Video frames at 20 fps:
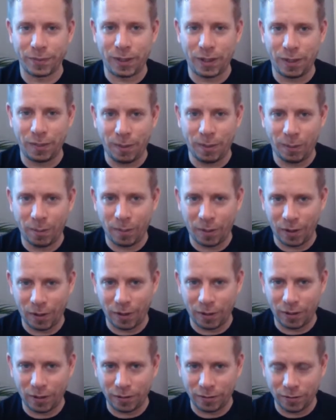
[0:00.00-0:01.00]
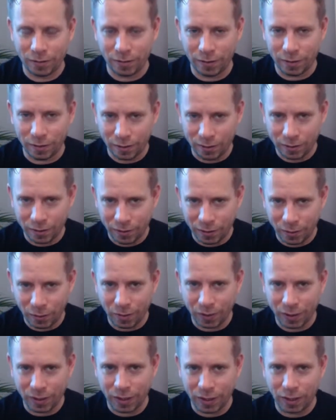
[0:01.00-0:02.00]
Keep in mind that you
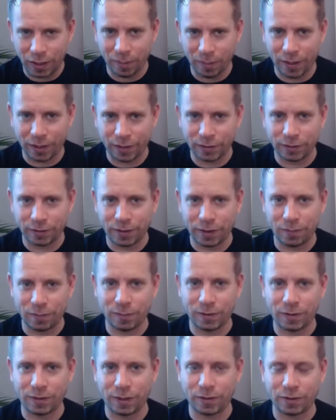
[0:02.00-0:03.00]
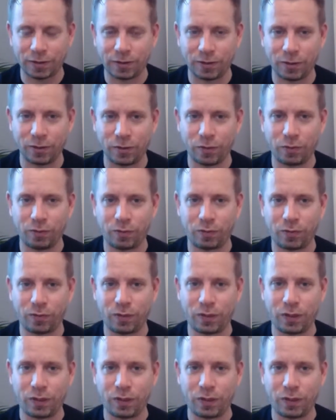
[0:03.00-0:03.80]
want to keep that same sense of